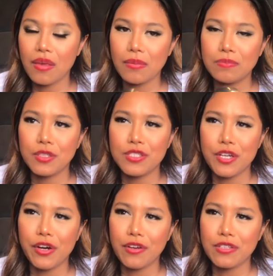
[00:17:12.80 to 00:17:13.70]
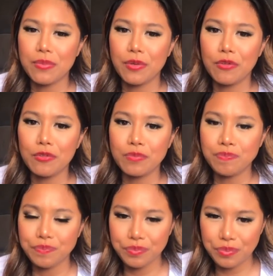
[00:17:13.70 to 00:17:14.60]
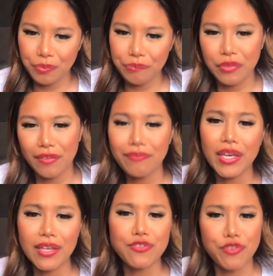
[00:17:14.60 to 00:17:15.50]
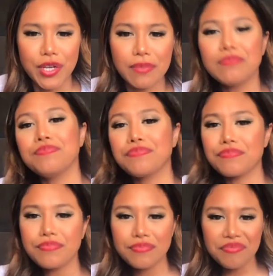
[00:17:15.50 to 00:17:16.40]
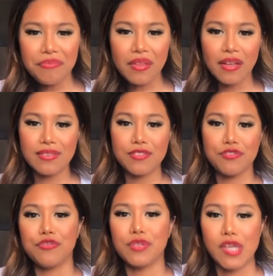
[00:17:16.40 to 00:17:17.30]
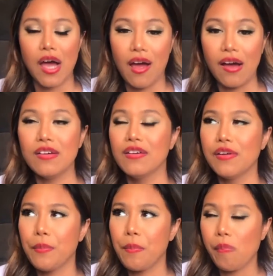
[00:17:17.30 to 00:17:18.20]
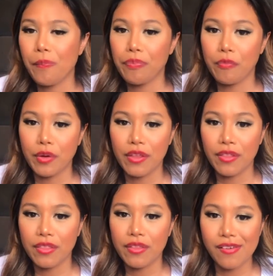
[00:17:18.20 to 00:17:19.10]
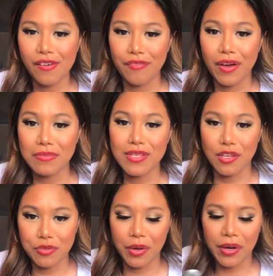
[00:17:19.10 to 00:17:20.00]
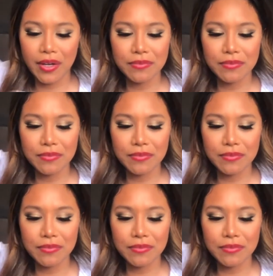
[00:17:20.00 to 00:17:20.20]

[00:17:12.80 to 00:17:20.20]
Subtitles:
the stereotypical vegan dream, is to retire with a farm sanctuary.